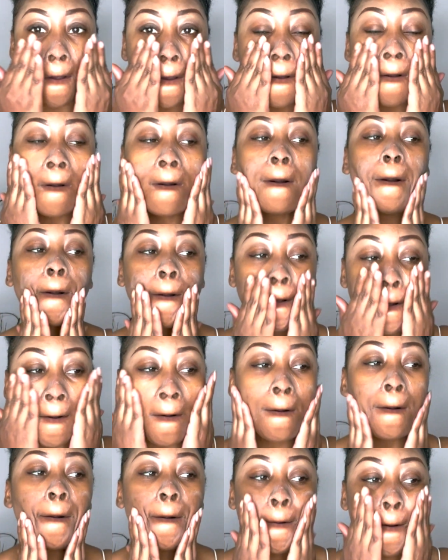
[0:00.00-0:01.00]
guys, no matter
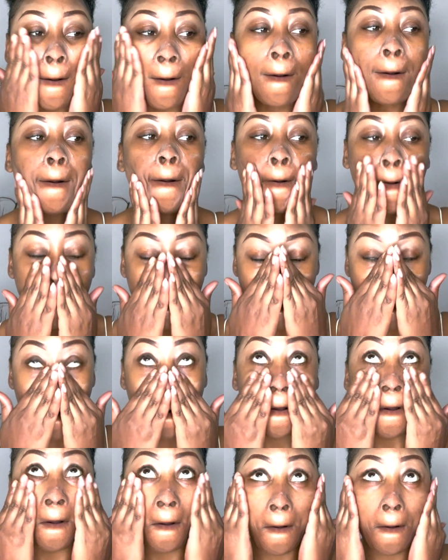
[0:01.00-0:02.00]
what skin type you
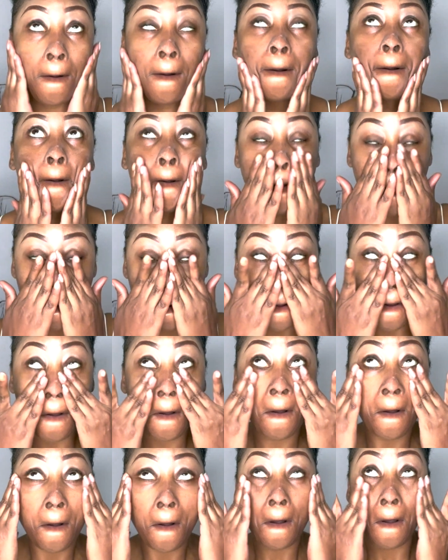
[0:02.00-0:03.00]
have. If you're dry,
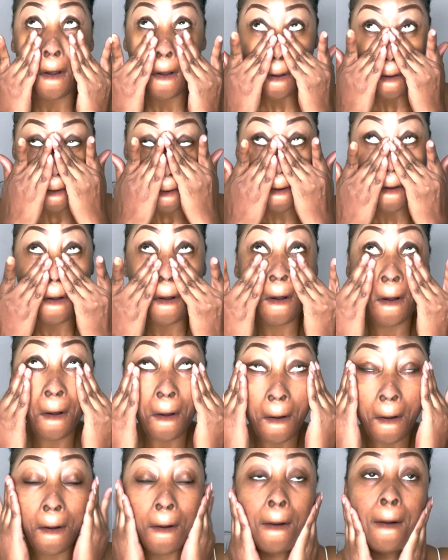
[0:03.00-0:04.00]
oily, or
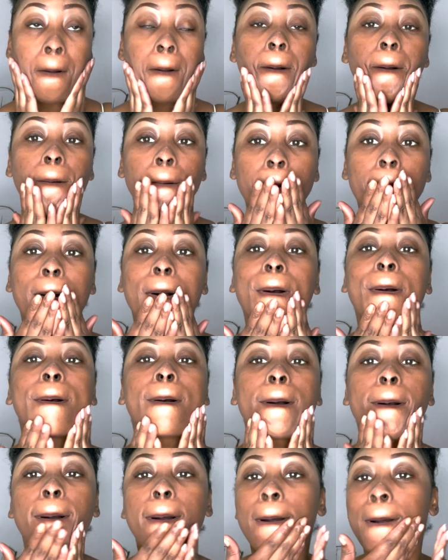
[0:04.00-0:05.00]
combination,
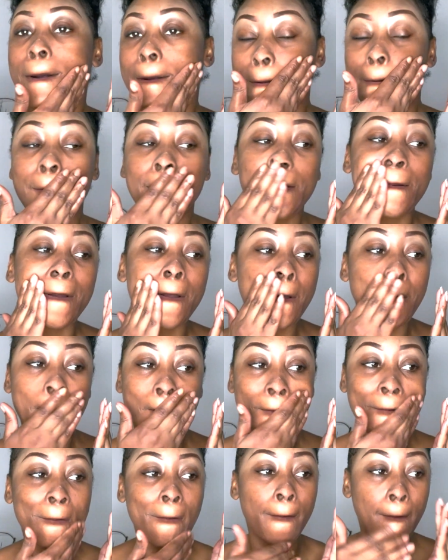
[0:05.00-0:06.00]
always make sure you
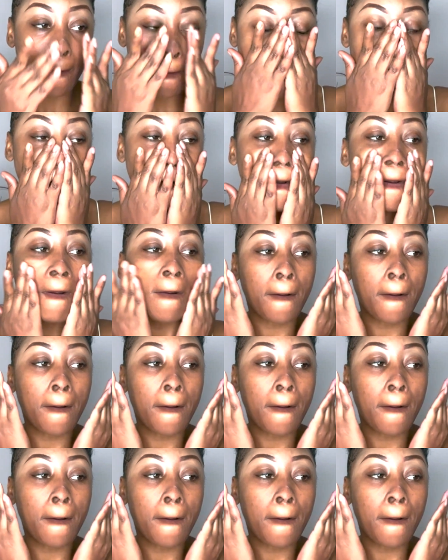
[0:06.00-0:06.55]
moisturize.